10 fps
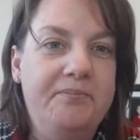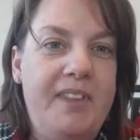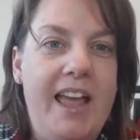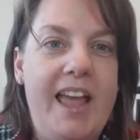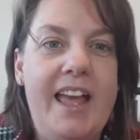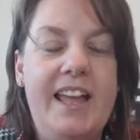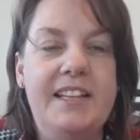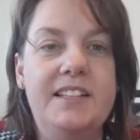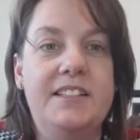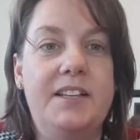And
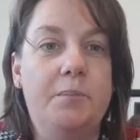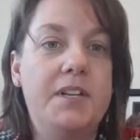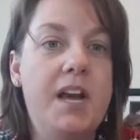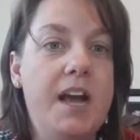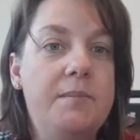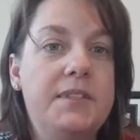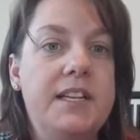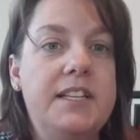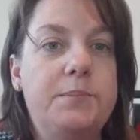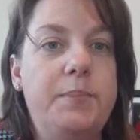sometimes
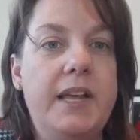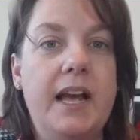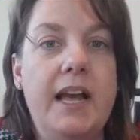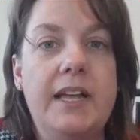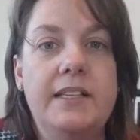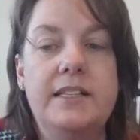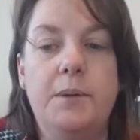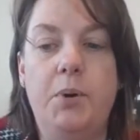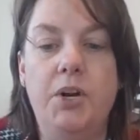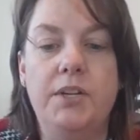it's because the
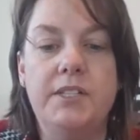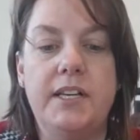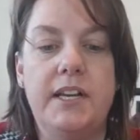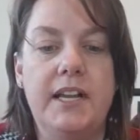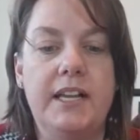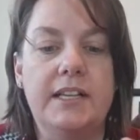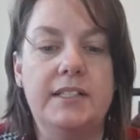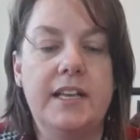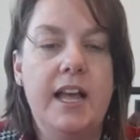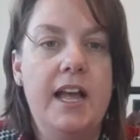person is
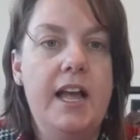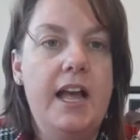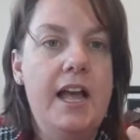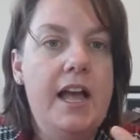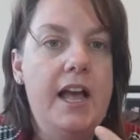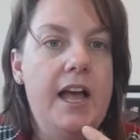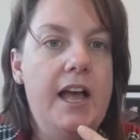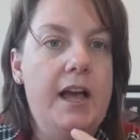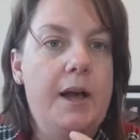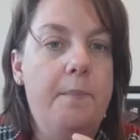
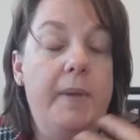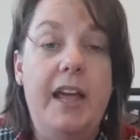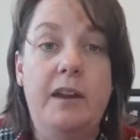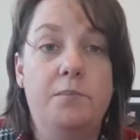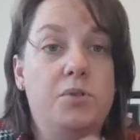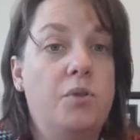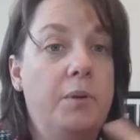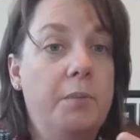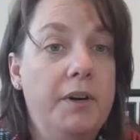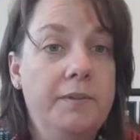um, an
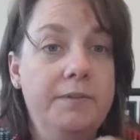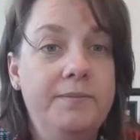absorber.